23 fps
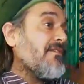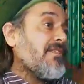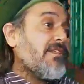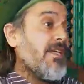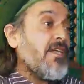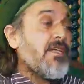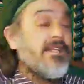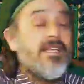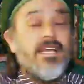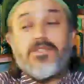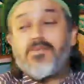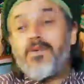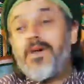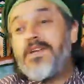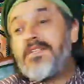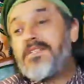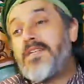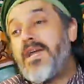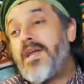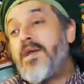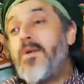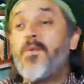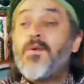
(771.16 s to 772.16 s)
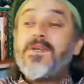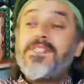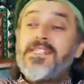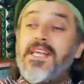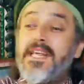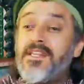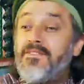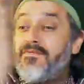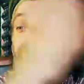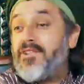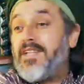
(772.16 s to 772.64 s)
Say, that's why say, we
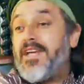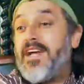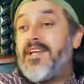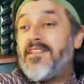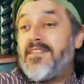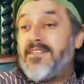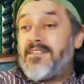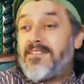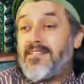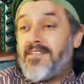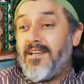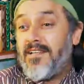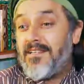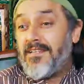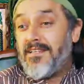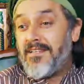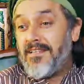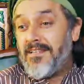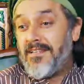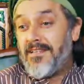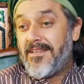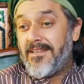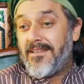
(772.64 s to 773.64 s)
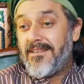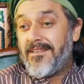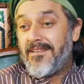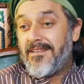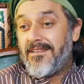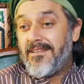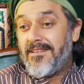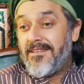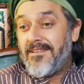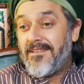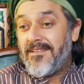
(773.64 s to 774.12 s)
send for the other side.
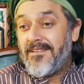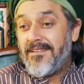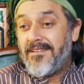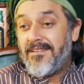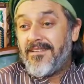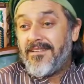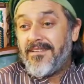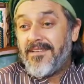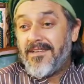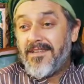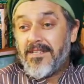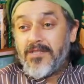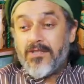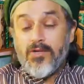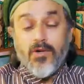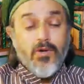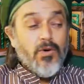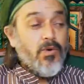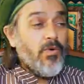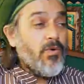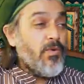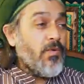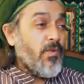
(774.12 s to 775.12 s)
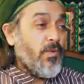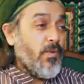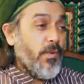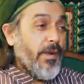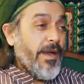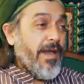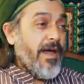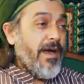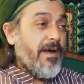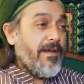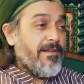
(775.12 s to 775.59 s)
So
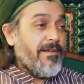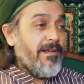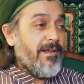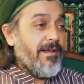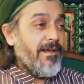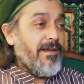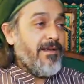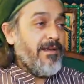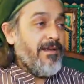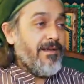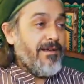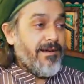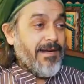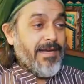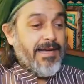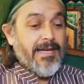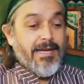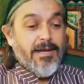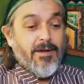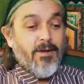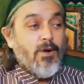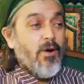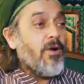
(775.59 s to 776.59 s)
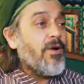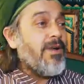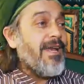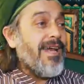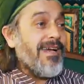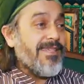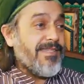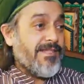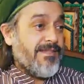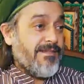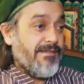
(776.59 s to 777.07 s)
we are the really low
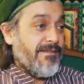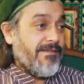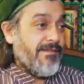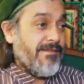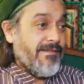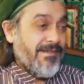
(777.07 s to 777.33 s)
class